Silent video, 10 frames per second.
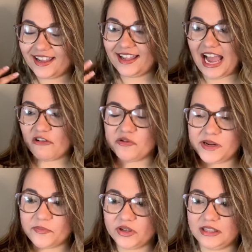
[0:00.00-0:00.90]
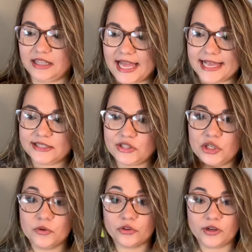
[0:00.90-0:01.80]
I remember the last 2
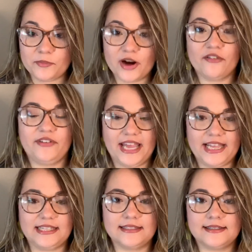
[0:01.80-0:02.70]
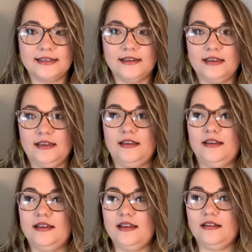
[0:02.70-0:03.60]
or 3 birthdays,
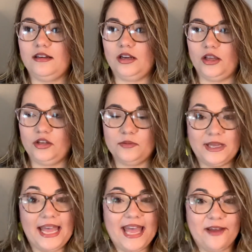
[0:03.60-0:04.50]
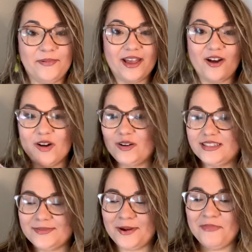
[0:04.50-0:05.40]
you know, you'd be happy, oh, it's
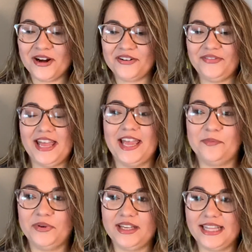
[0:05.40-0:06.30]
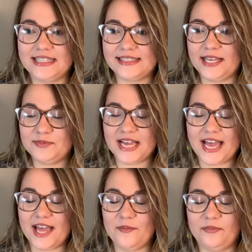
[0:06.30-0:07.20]
my birthday, but at the same
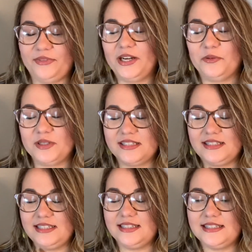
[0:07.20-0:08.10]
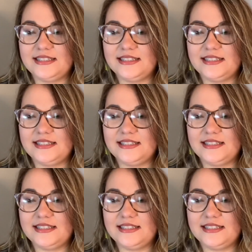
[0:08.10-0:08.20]
time, there was this